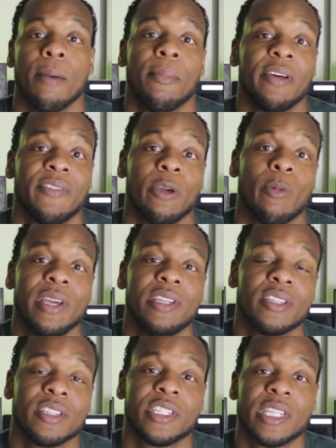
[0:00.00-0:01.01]
But if they wait
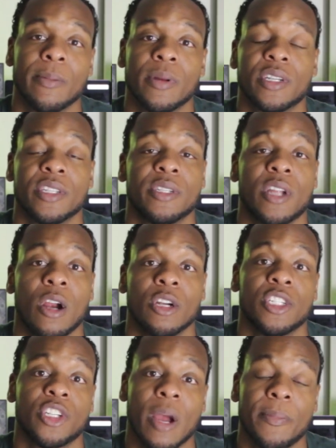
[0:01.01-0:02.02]
until the summer to
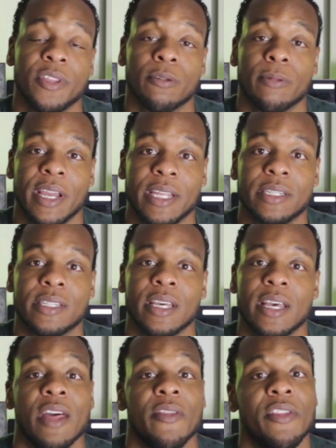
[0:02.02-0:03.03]
start dropping the rates,
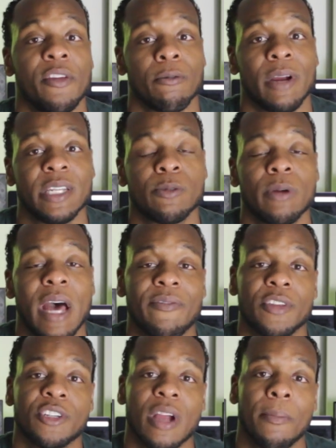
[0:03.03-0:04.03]
then the rates will have
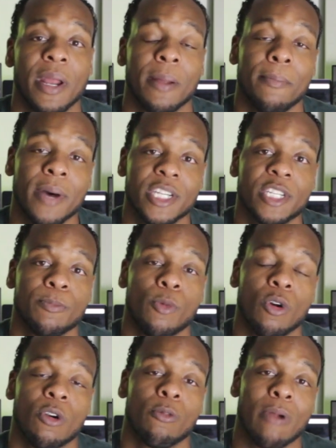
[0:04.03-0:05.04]
to drop at a much
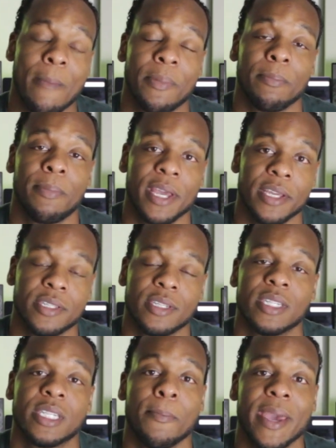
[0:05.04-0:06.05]
more rapid pace
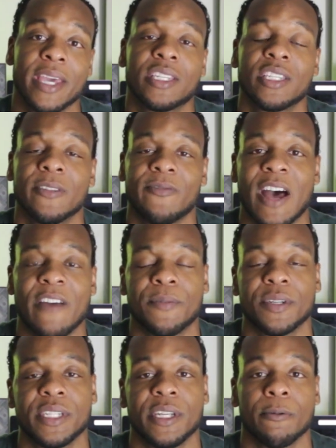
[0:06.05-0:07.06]
to make it to the
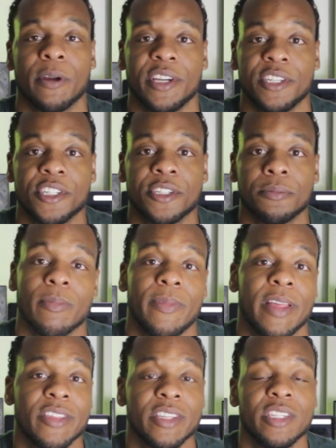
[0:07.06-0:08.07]
5% range.
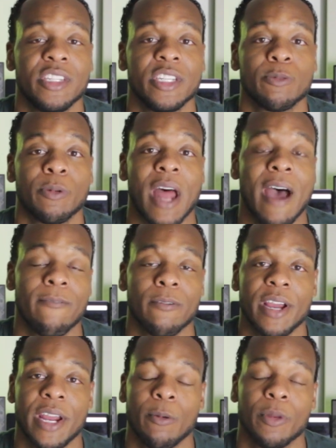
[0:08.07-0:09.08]
Now this is just what I've
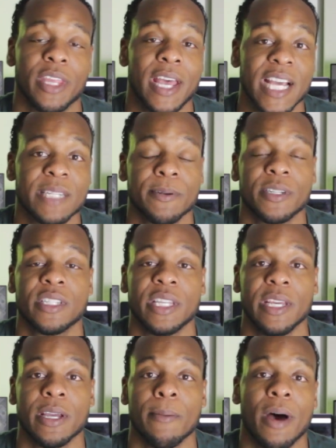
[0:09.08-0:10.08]
read and what the experts
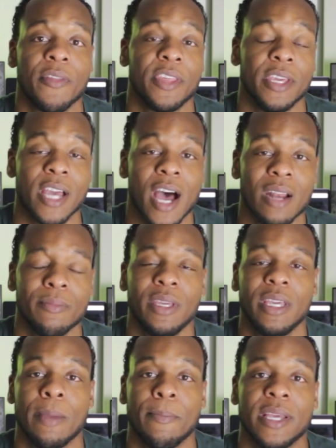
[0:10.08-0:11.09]
think about the
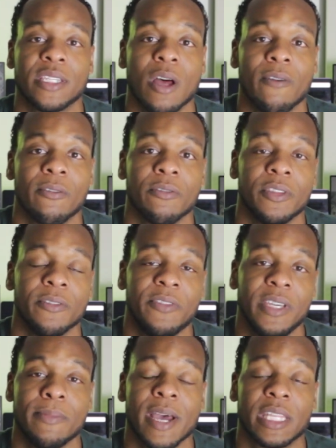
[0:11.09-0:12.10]
economy, and based off of the
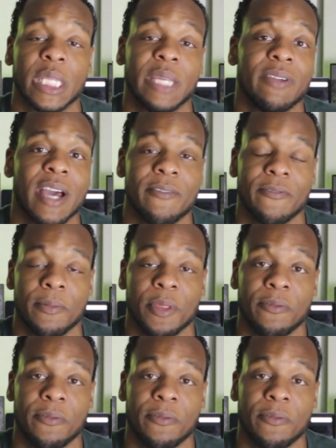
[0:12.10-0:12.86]
feedback that they've gotten from the